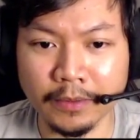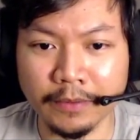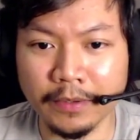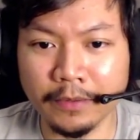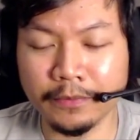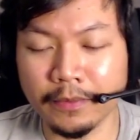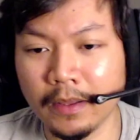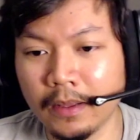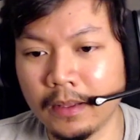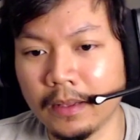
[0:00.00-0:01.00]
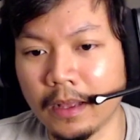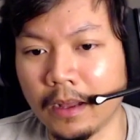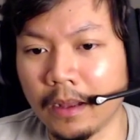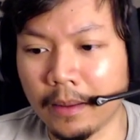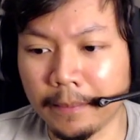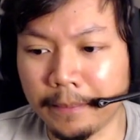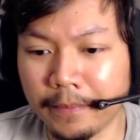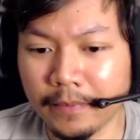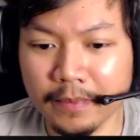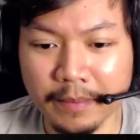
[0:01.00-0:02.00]
Even if um,
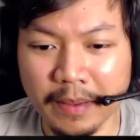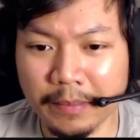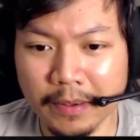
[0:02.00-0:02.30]
maybe